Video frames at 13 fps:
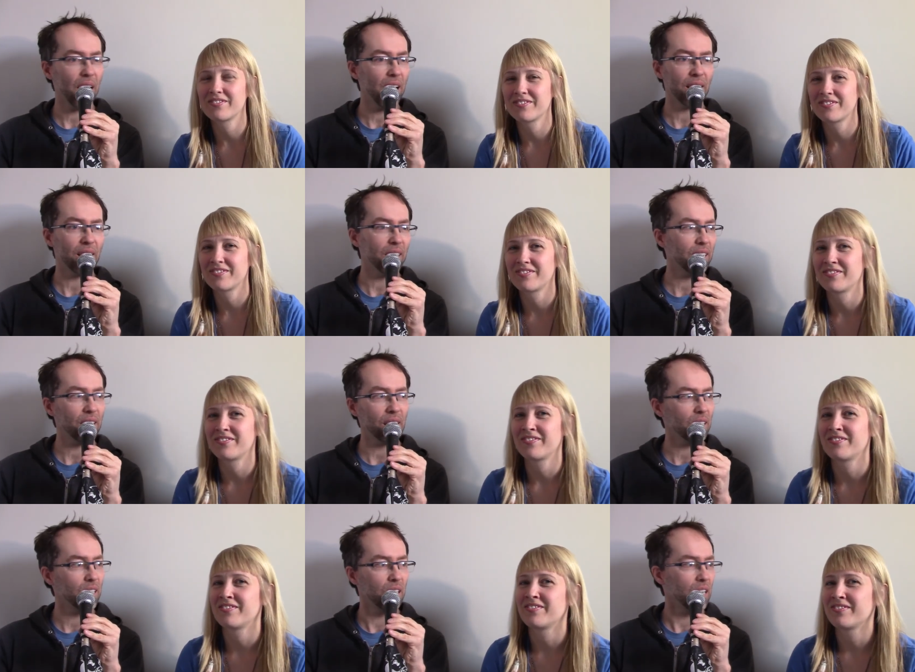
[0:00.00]
Speaker 1: had
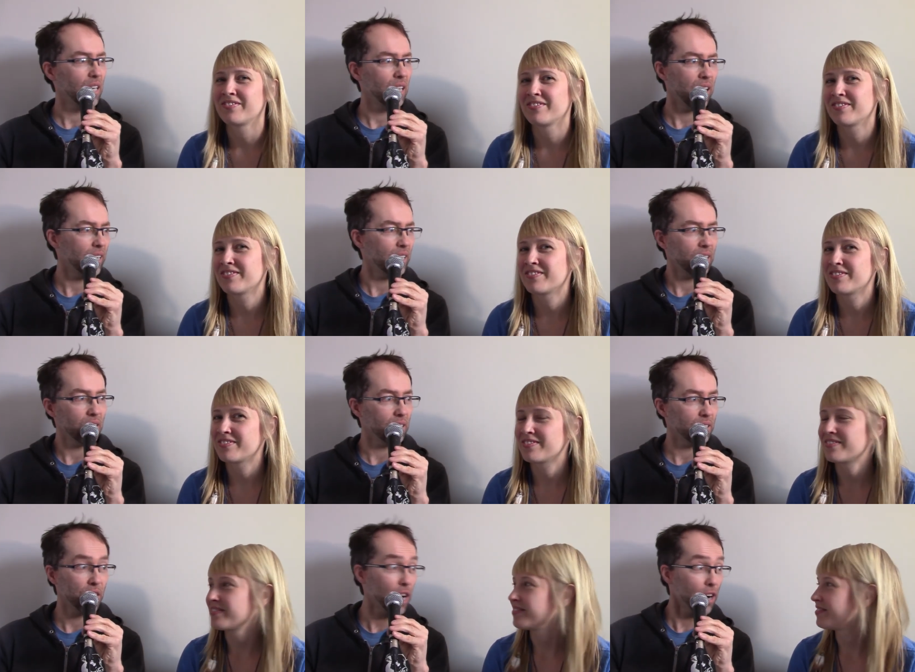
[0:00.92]
any
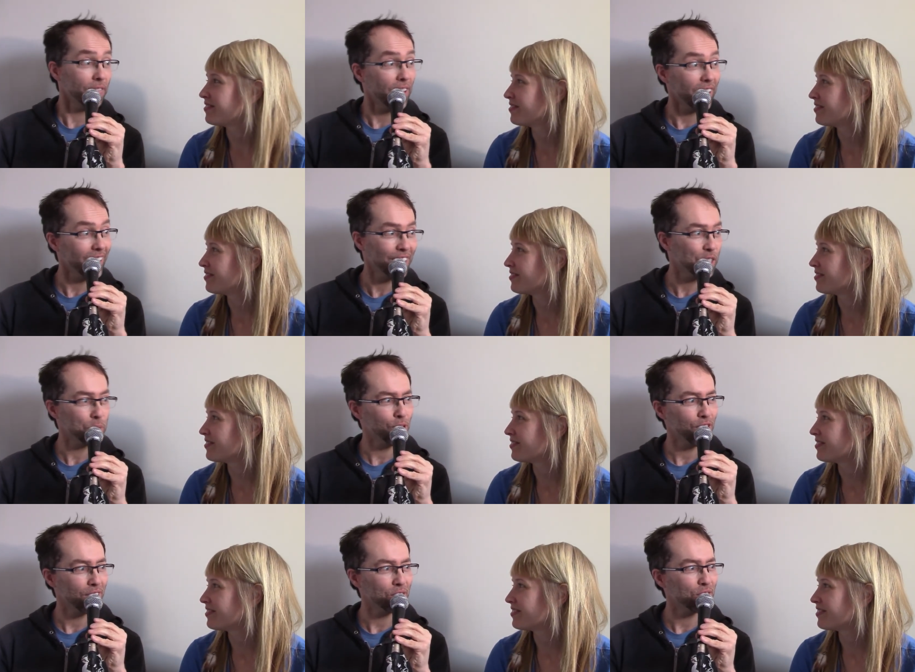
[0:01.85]
terrifying
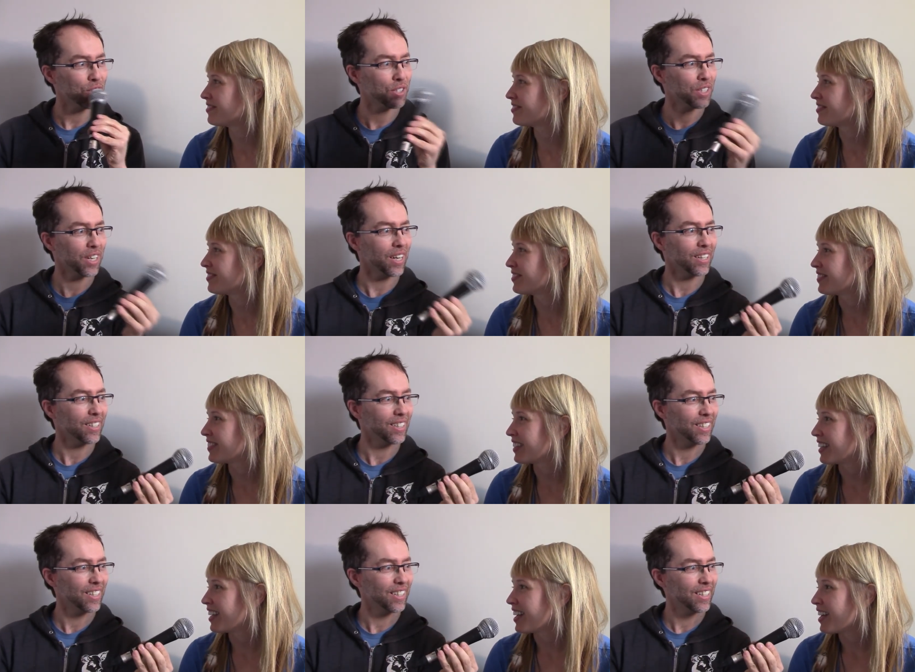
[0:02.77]
experiences
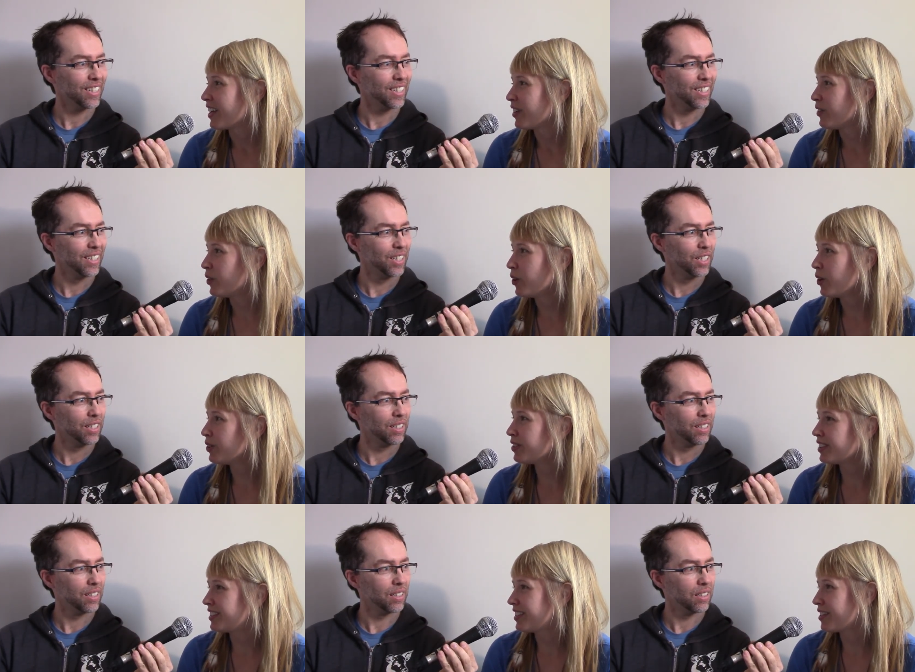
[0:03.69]
yet.
Speaker 2: No,
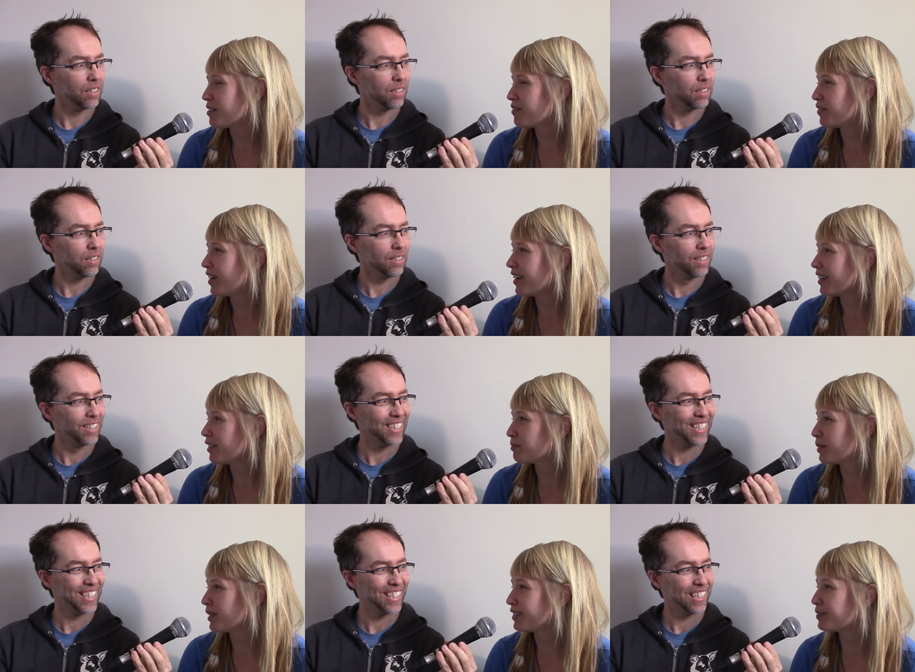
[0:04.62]
not terrifying,
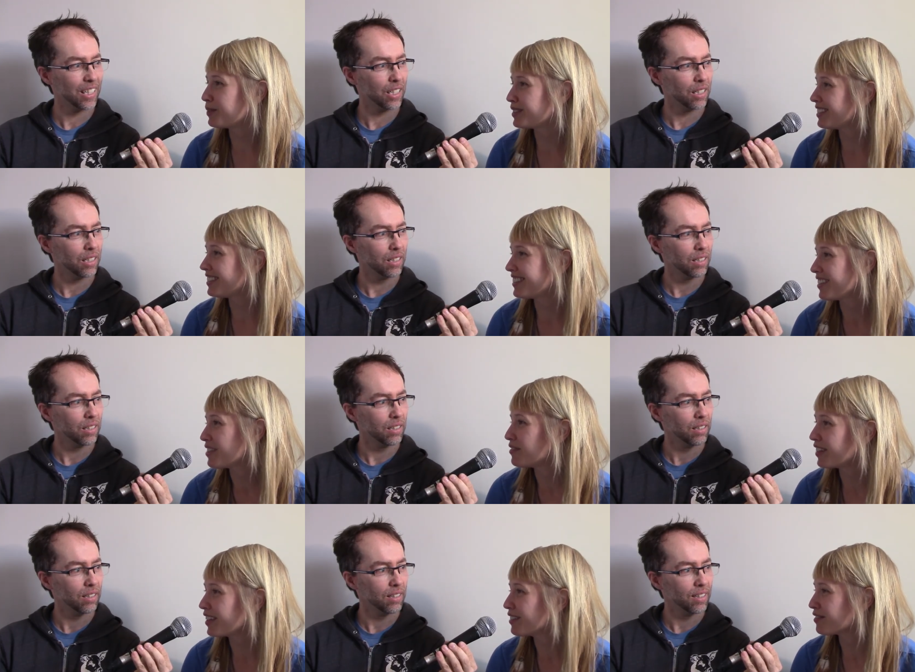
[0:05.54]
but it wasn't
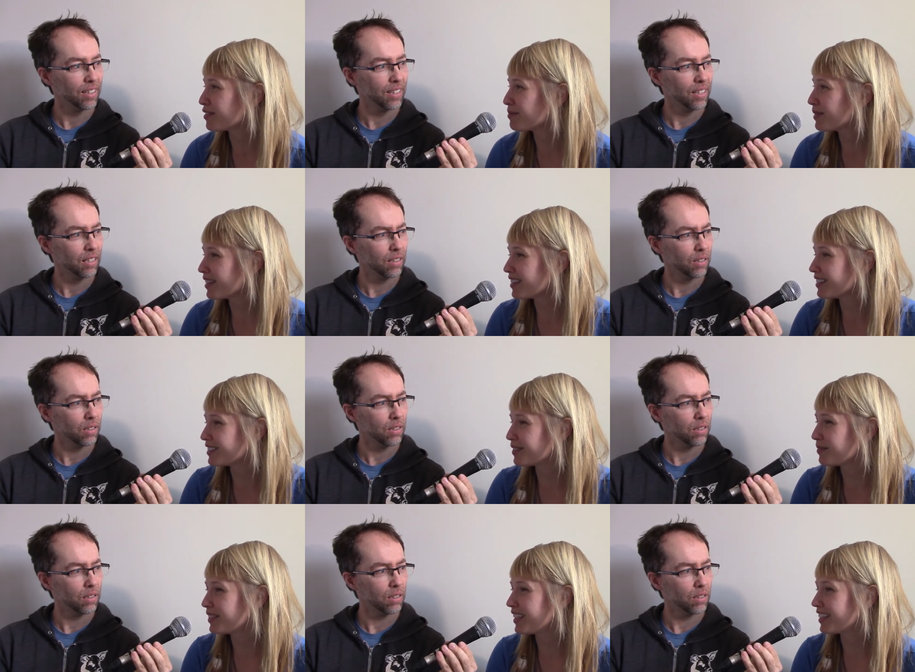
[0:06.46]
terrifying for me that
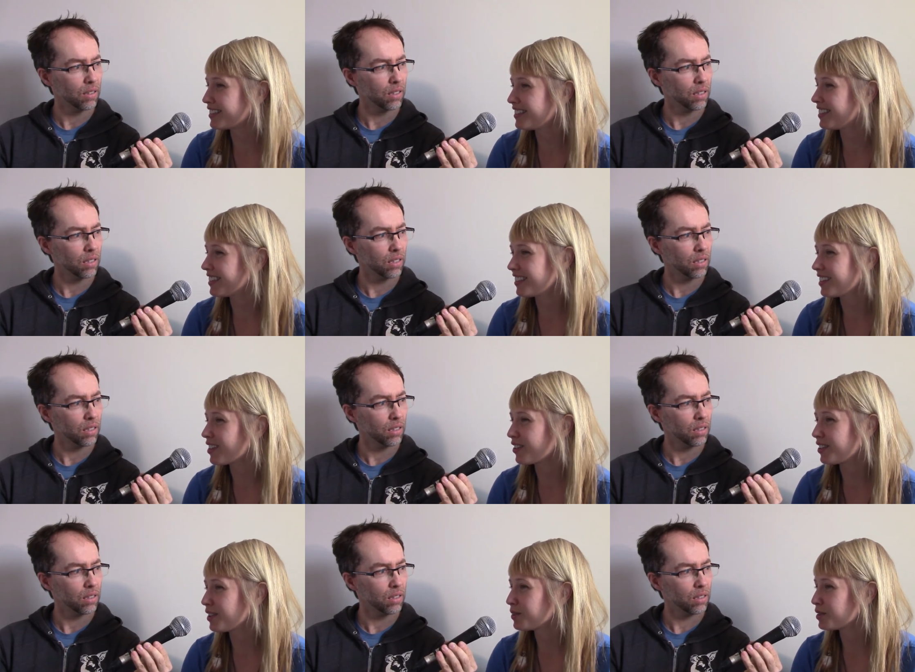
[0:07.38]
someone accidentally
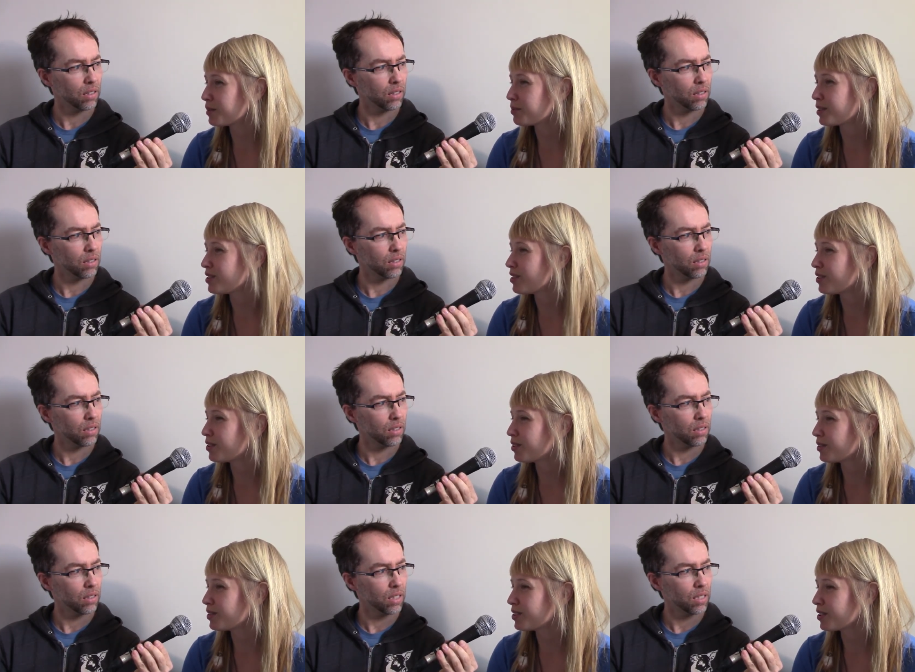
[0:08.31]
thought I was a
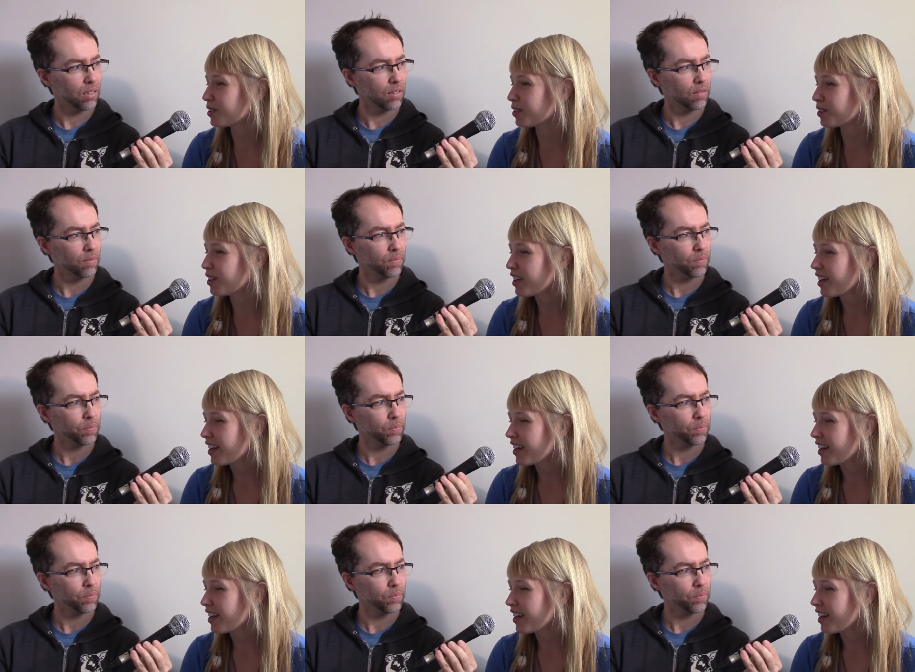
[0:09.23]
prostitute. So